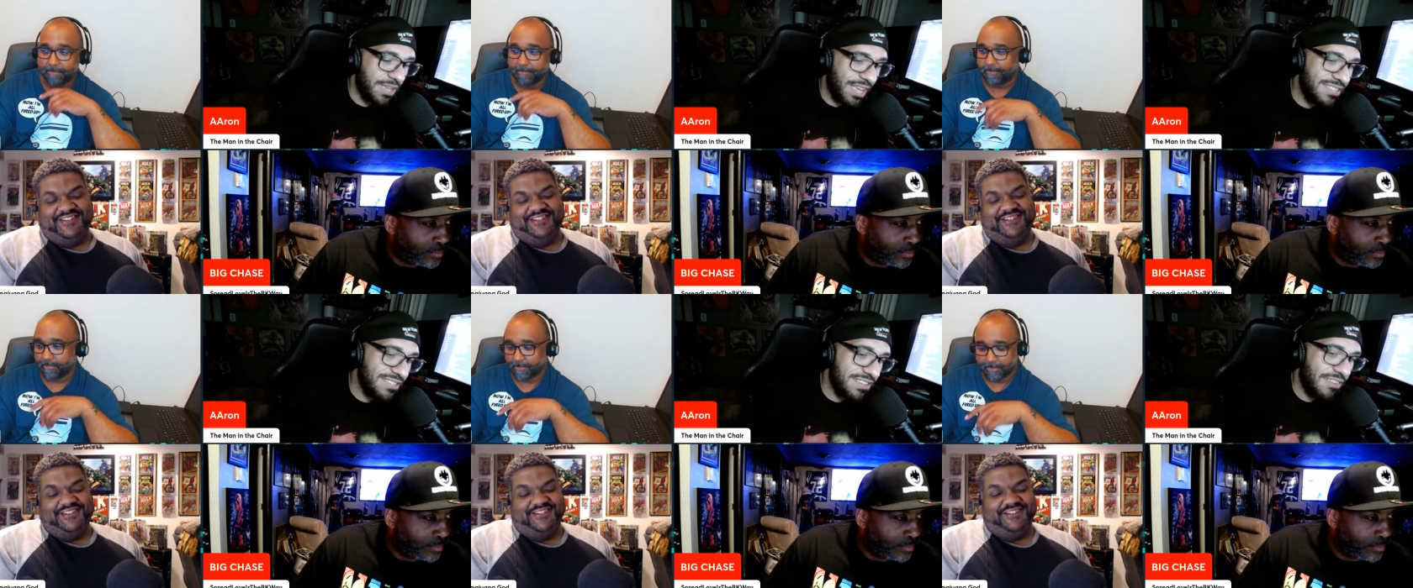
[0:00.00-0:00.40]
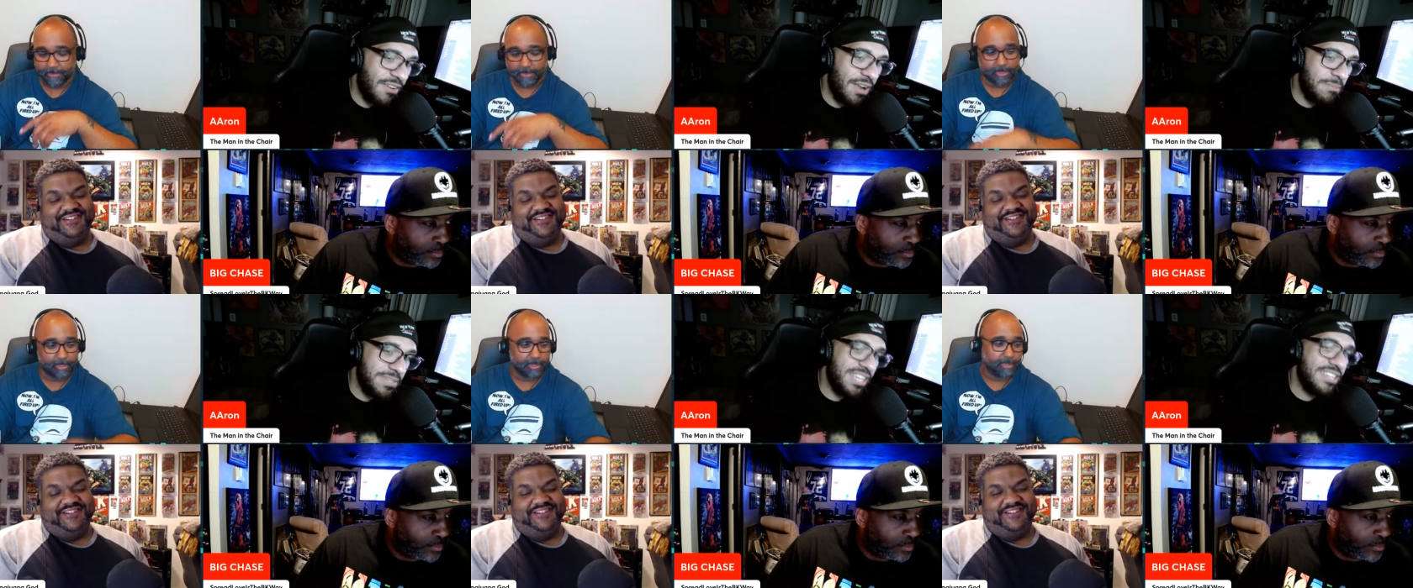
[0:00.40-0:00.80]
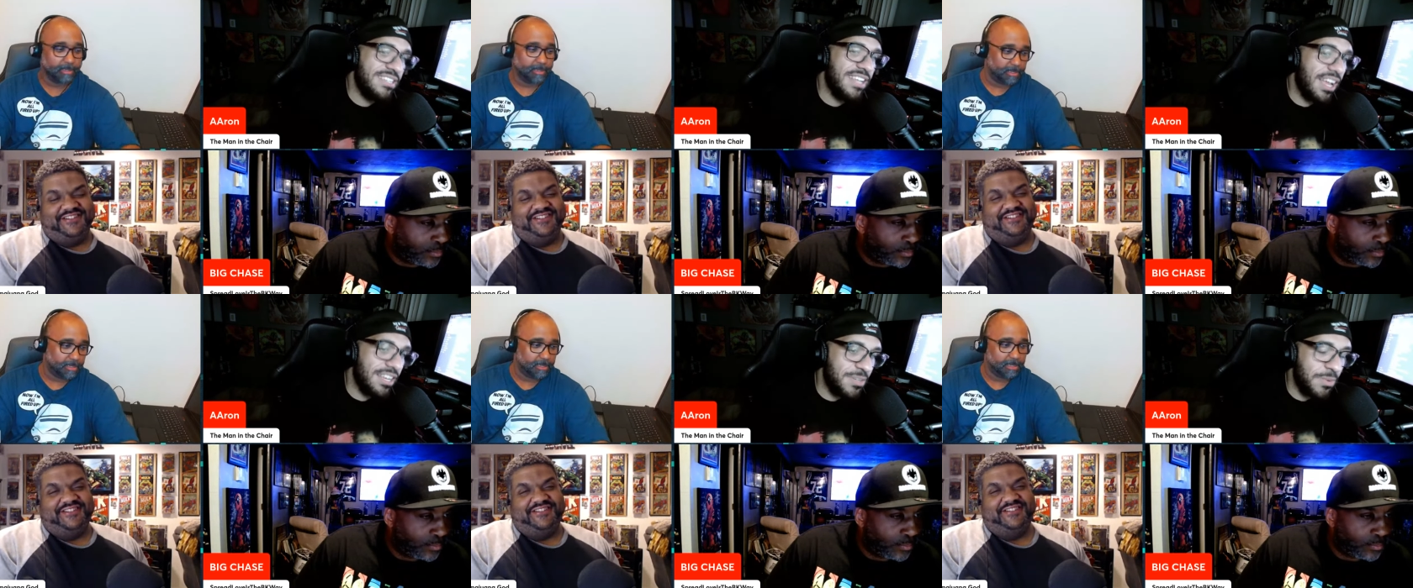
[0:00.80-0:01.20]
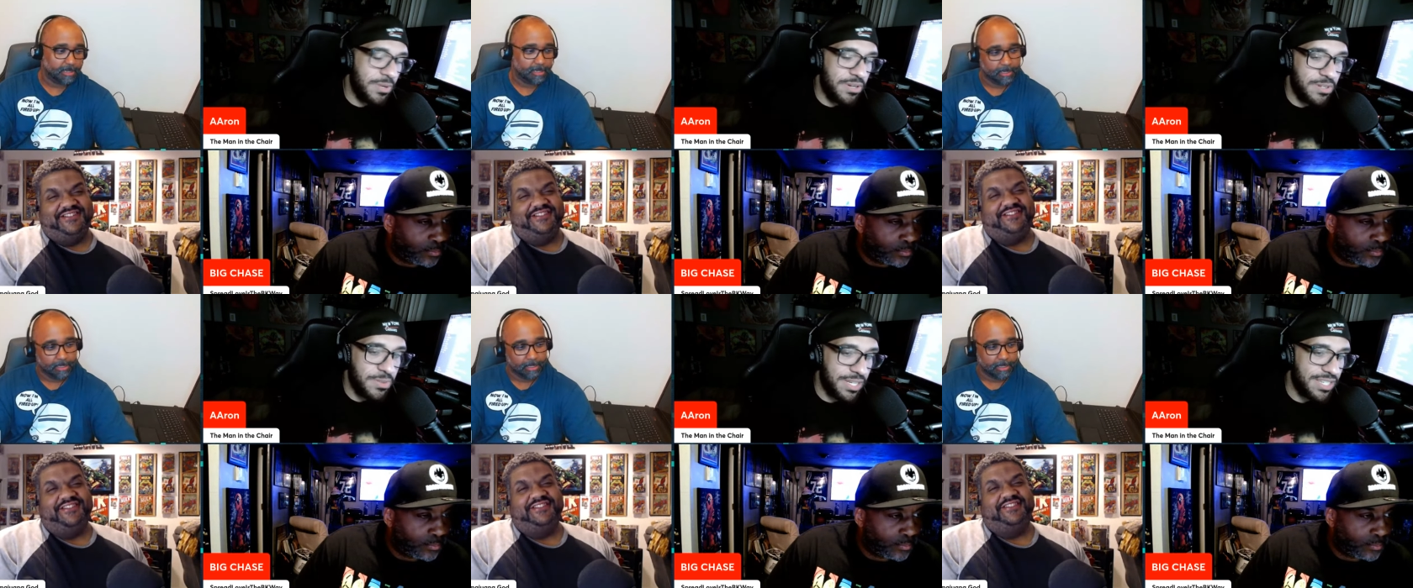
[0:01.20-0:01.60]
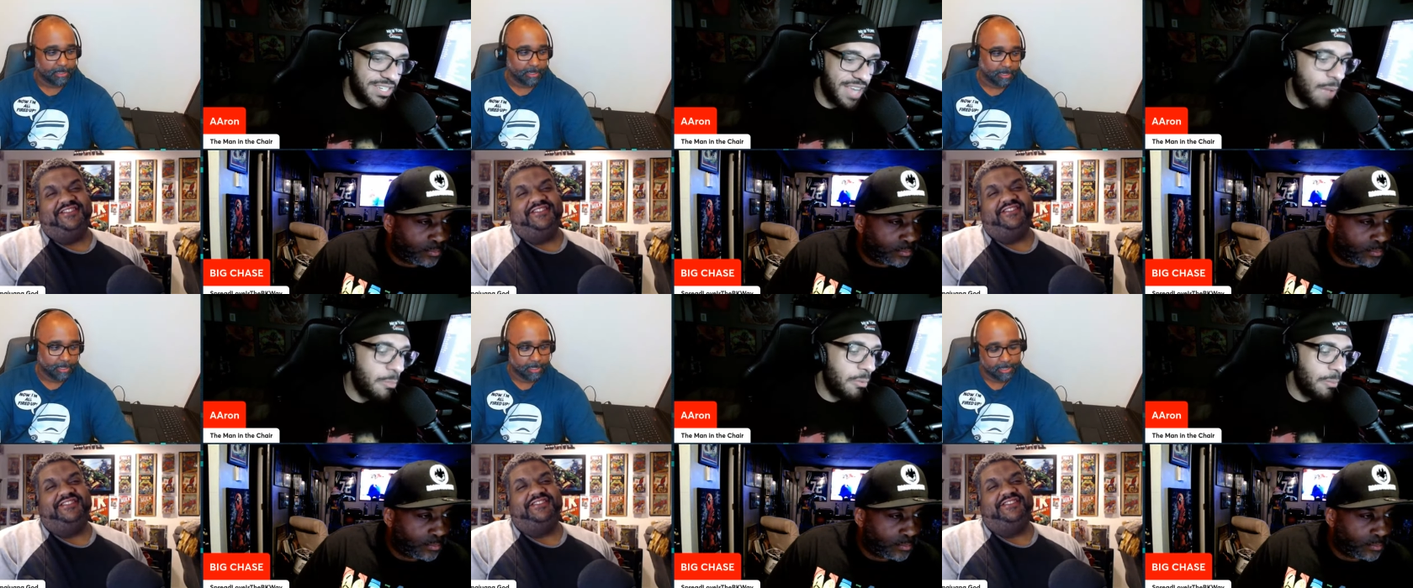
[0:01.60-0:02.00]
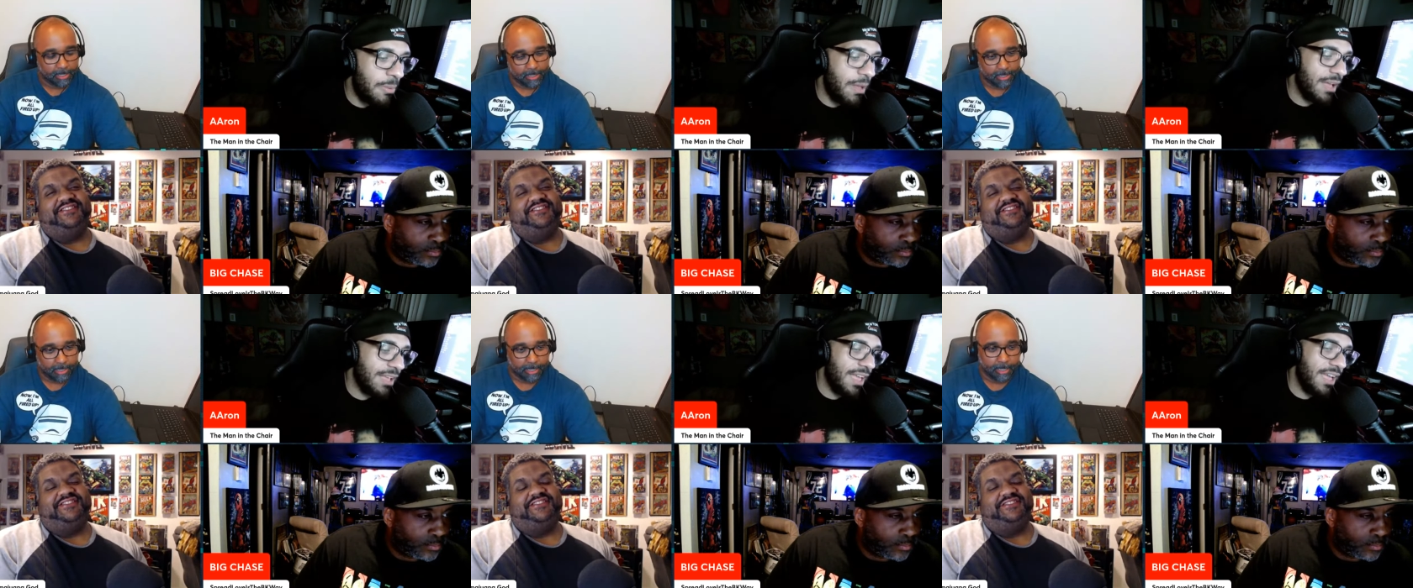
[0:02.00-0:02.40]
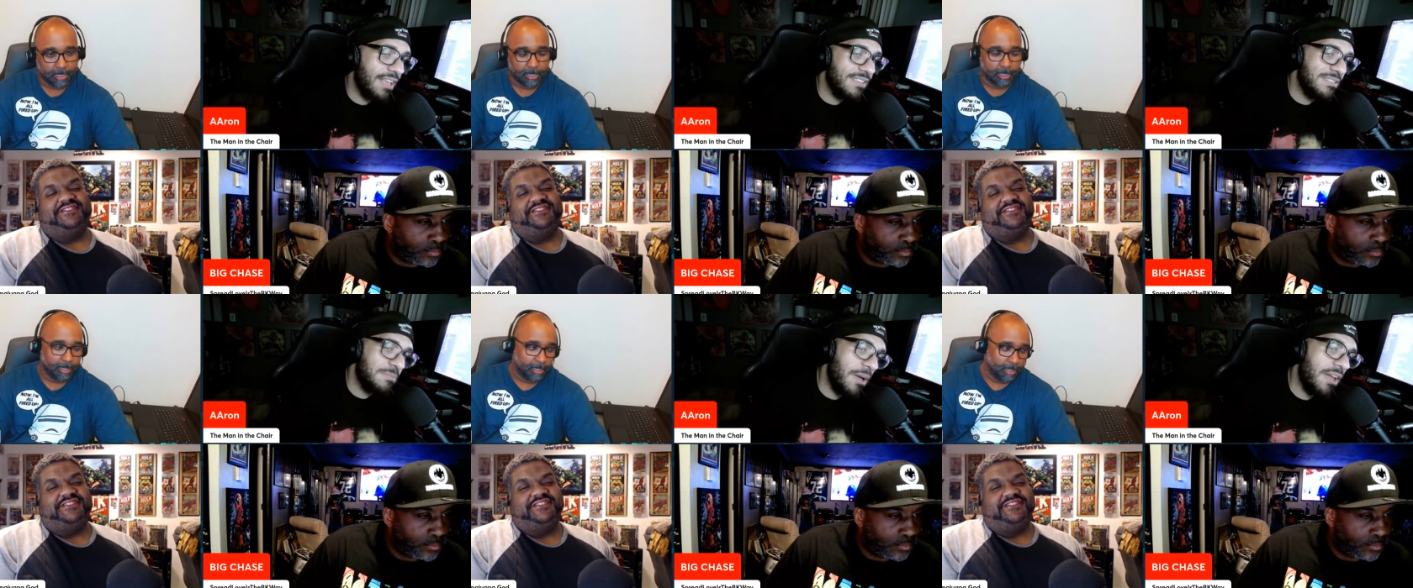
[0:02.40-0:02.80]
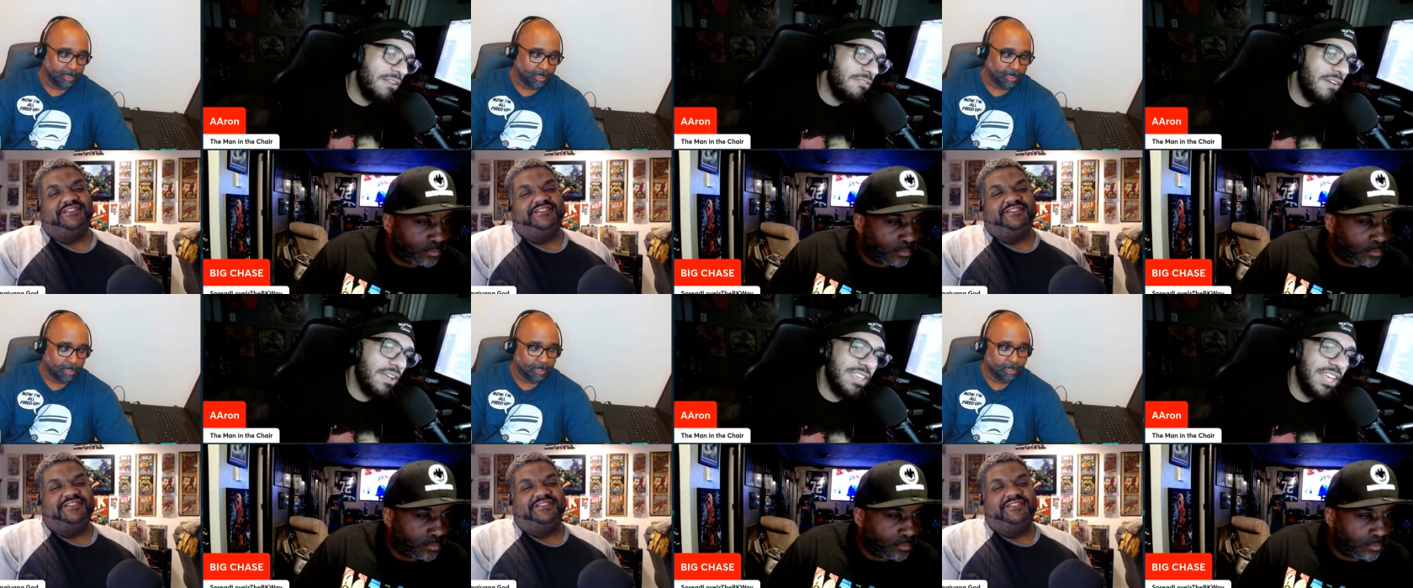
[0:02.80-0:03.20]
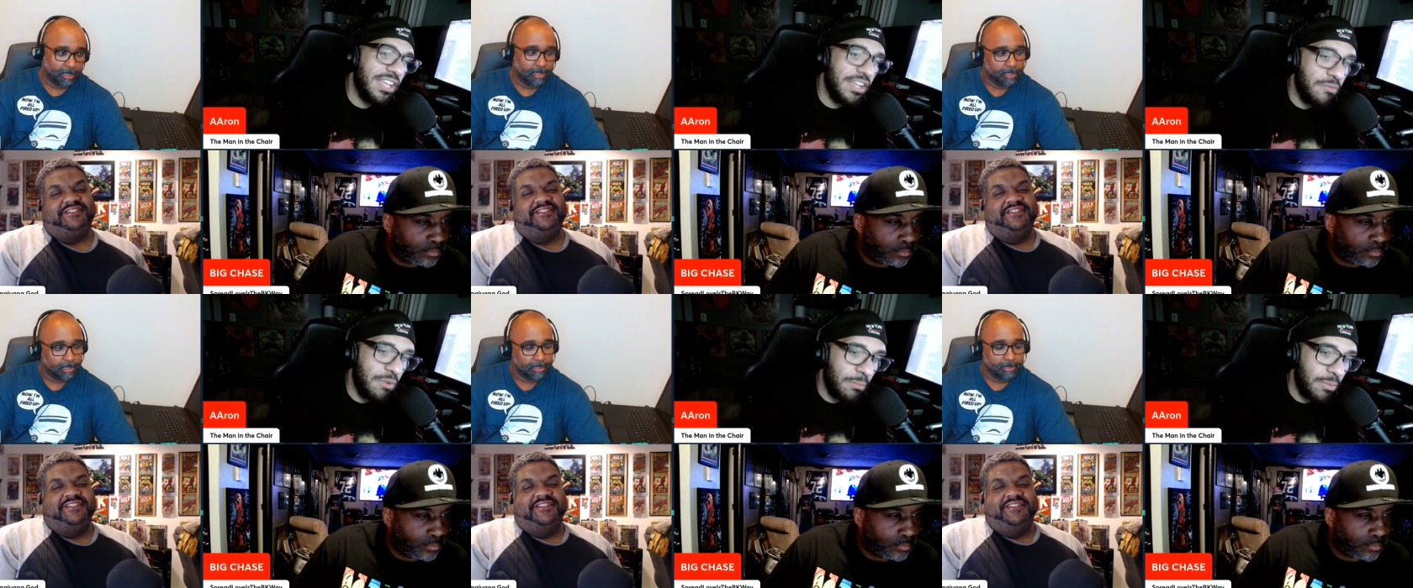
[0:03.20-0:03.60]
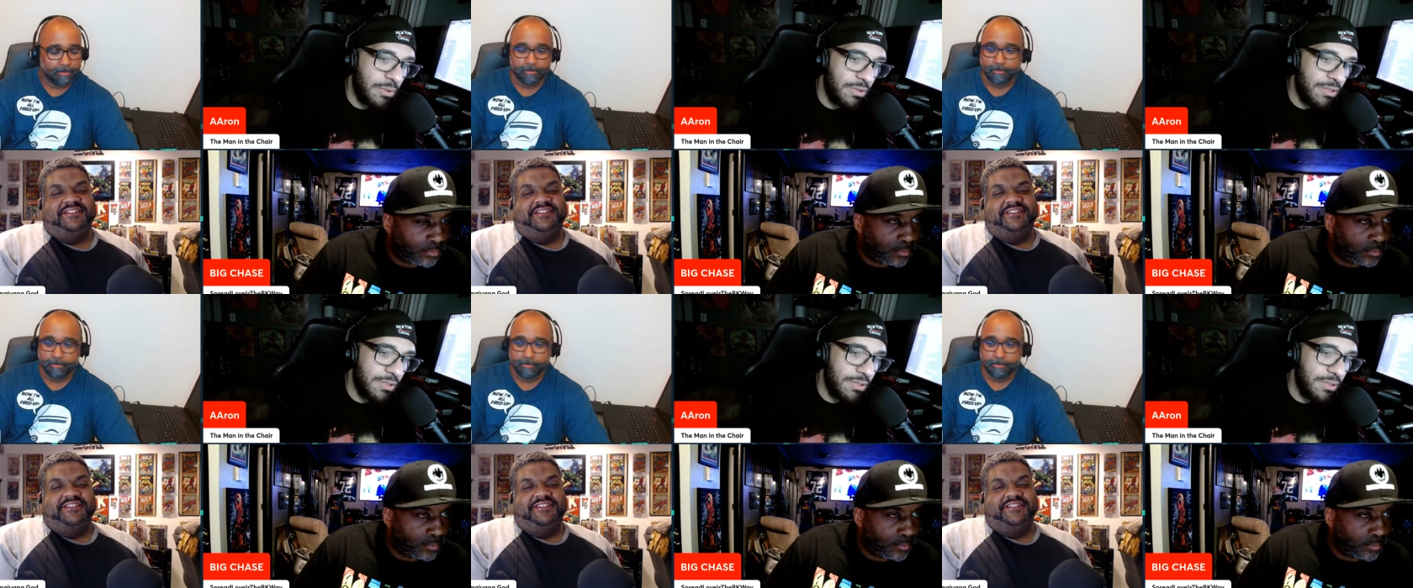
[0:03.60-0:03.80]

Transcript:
Speaker 1: Instagram, TikTok, Twitter, Twitch, Apple Podcasts, Spotify, Kick and Rumble.